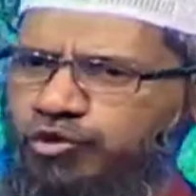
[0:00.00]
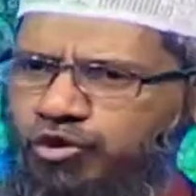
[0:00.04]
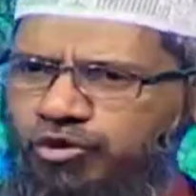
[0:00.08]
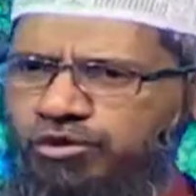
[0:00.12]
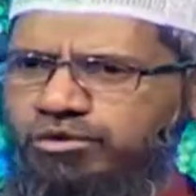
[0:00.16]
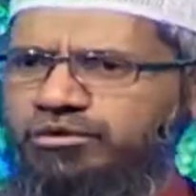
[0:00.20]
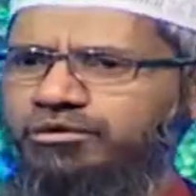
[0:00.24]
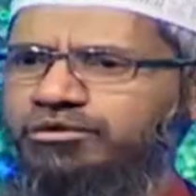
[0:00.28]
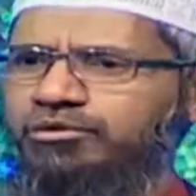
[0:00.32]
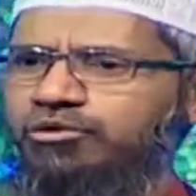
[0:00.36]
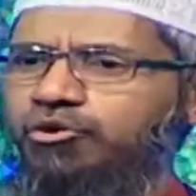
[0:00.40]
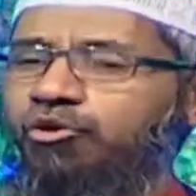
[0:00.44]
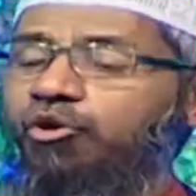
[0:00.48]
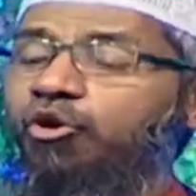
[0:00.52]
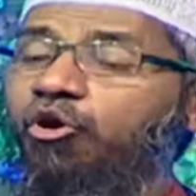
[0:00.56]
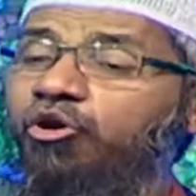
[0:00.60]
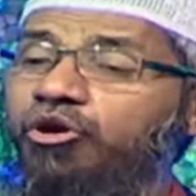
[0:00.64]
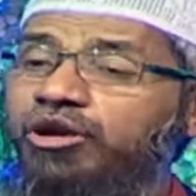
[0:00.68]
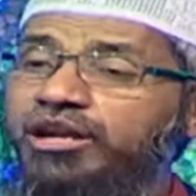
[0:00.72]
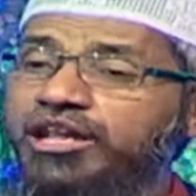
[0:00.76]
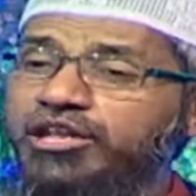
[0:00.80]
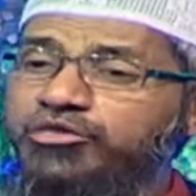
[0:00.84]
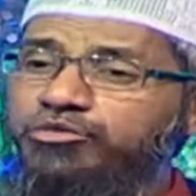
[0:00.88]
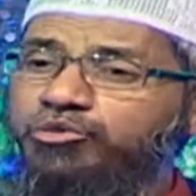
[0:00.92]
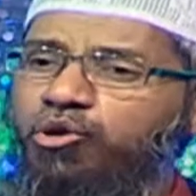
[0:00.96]
No.
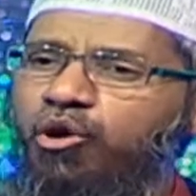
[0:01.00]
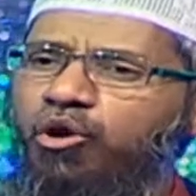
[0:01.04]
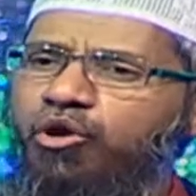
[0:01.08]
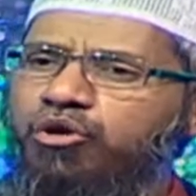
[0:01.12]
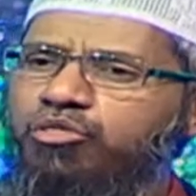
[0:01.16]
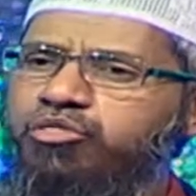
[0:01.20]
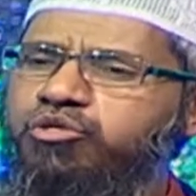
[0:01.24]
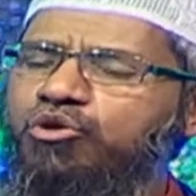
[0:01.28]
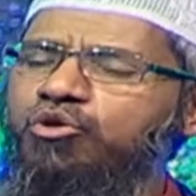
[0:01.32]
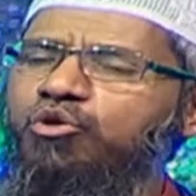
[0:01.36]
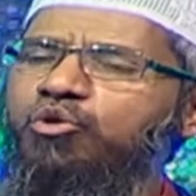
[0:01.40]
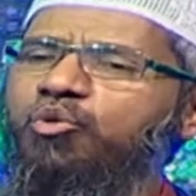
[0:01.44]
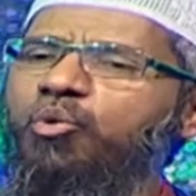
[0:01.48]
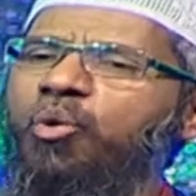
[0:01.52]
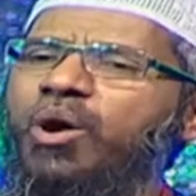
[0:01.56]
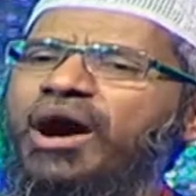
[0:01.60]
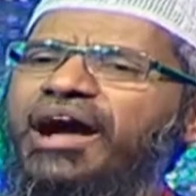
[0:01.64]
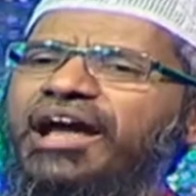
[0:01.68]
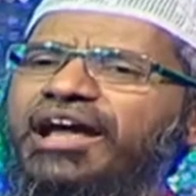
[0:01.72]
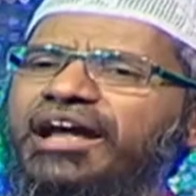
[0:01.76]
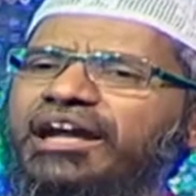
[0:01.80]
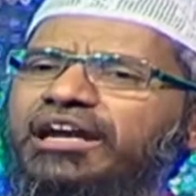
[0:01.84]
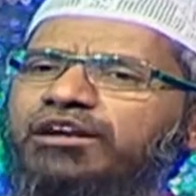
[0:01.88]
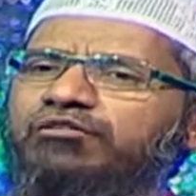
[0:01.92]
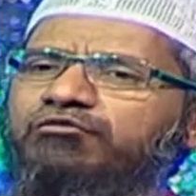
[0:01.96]
Only those who
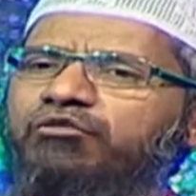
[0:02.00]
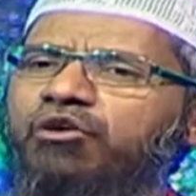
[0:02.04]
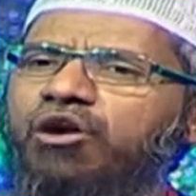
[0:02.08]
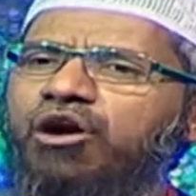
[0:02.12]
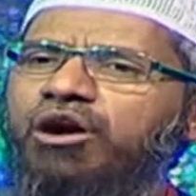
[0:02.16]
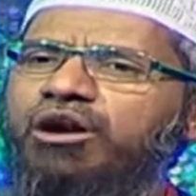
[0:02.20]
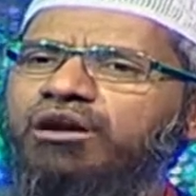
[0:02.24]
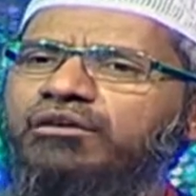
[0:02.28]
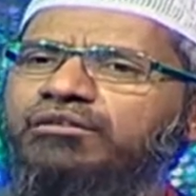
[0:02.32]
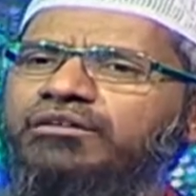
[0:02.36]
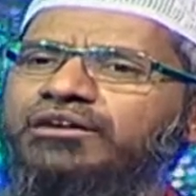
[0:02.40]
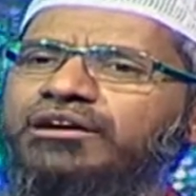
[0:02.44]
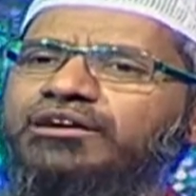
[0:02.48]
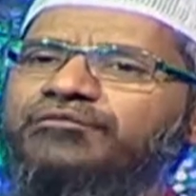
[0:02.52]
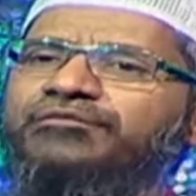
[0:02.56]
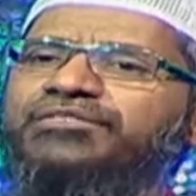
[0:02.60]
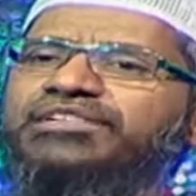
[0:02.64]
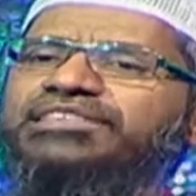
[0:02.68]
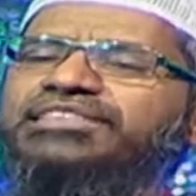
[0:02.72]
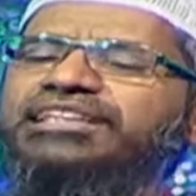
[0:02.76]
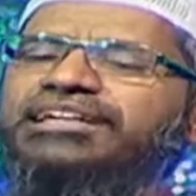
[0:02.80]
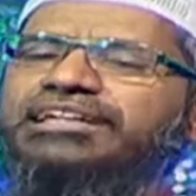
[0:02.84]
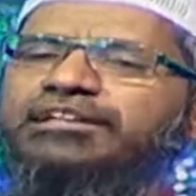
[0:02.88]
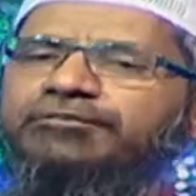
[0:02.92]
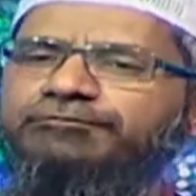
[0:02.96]
are involved
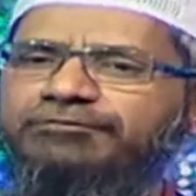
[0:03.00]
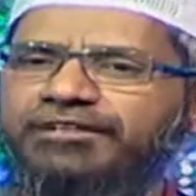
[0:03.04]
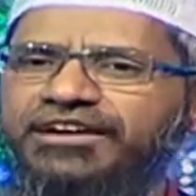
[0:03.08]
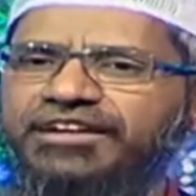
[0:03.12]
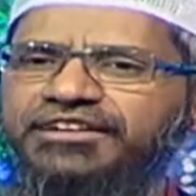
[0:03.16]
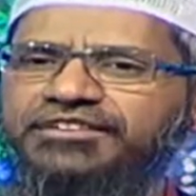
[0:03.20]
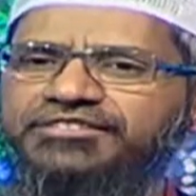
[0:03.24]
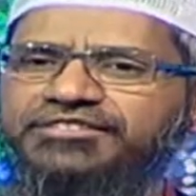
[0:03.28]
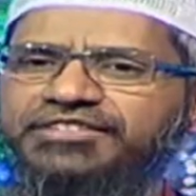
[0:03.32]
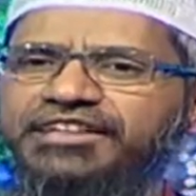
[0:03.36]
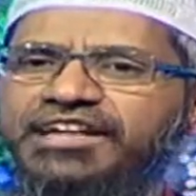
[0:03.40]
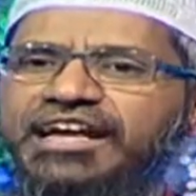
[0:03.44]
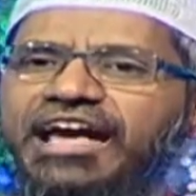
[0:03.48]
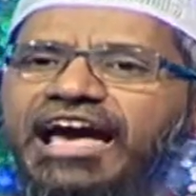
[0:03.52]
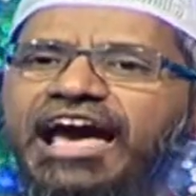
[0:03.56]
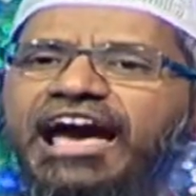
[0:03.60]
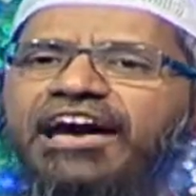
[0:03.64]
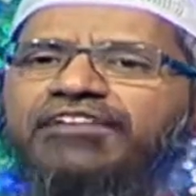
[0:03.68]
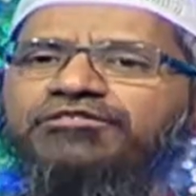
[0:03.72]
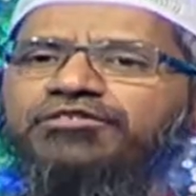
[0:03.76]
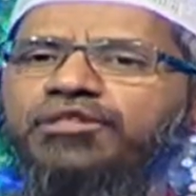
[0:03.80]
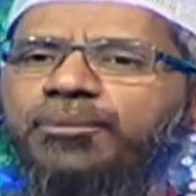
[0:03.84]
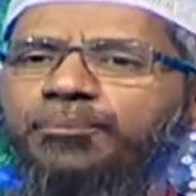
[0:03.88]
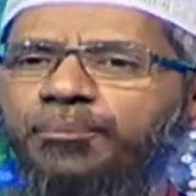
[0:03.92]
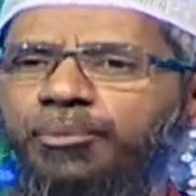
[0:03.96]
with the defense
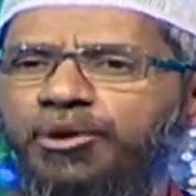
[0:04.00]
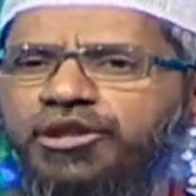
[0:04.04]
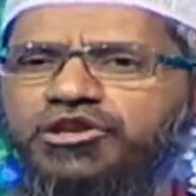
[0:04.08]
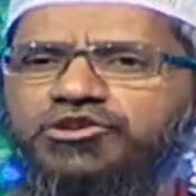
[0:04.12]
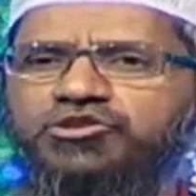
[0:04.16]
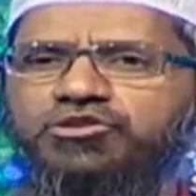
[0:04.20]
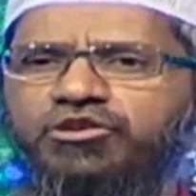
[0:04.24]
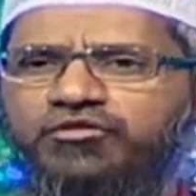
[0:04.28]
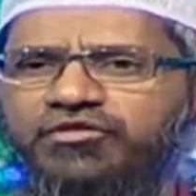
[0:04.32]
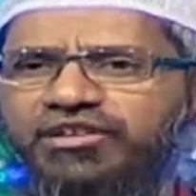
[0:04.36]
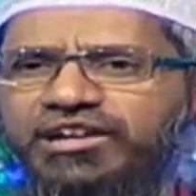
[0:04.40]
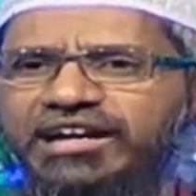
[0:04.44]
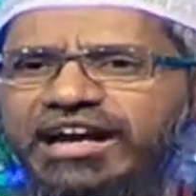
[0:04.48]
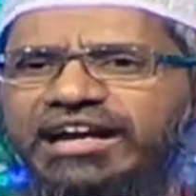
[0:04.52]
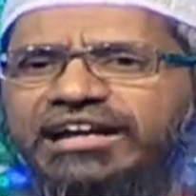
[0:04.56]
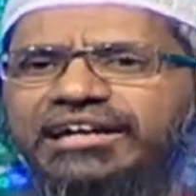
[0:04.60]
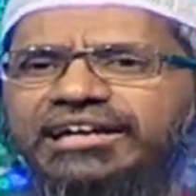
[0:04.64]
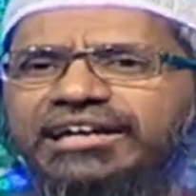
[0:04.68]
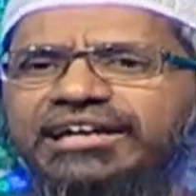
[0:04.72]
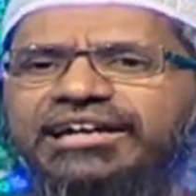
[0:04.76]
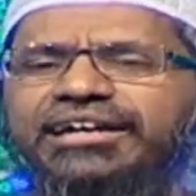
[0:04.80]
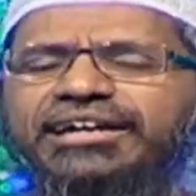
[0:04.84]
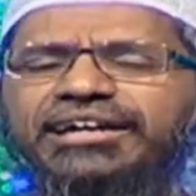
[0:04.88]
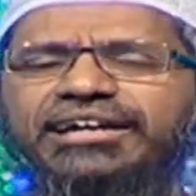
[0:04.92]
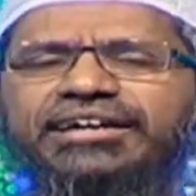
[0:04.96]
and the protection of the
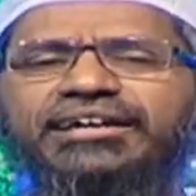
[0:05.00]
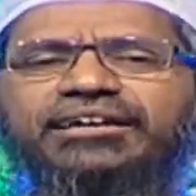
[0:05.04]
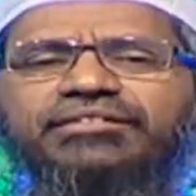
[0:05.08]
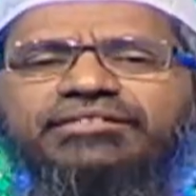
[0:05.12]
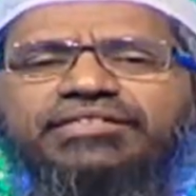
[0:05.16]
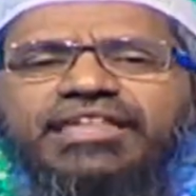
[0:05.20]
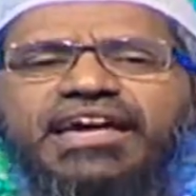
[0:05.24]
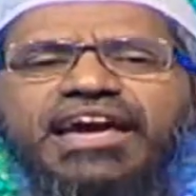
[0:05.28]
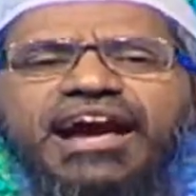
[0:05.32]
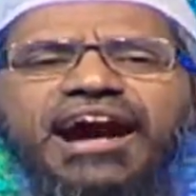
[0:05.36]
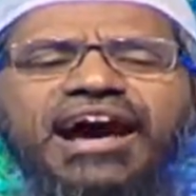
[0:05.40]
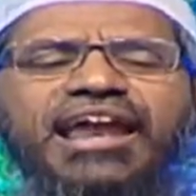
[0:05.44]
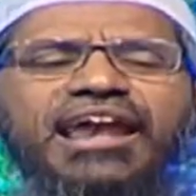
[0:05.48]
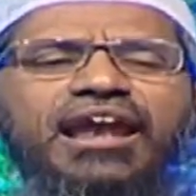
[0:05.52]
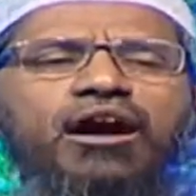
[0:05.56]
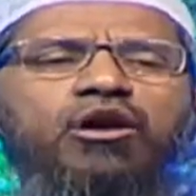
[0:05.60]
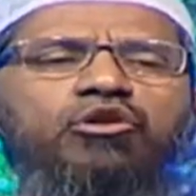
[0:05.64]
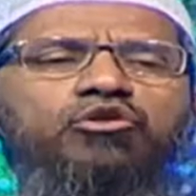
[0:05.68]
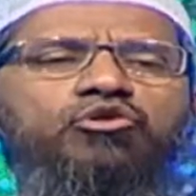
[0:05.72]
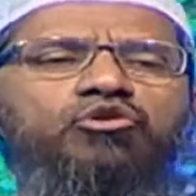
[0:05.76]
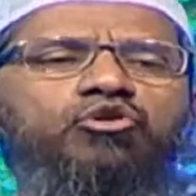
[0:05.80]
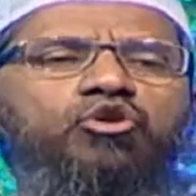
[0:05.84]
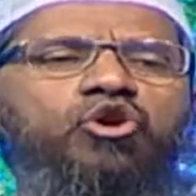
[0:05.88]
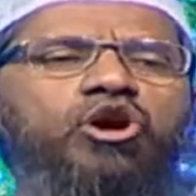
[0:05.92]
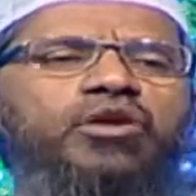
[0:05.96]
country, they are
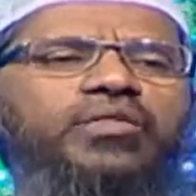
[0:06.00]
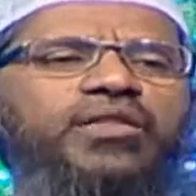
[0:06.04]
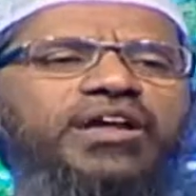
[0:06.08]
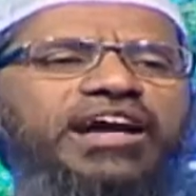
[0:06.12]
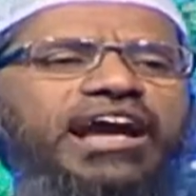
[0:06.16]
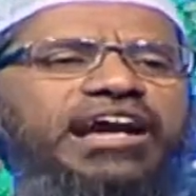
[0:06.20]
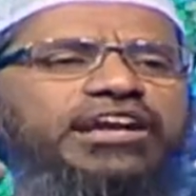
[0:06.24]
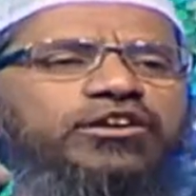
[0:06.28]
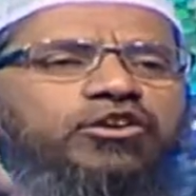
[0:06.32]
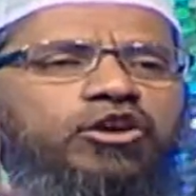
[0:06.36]
allowed to go in the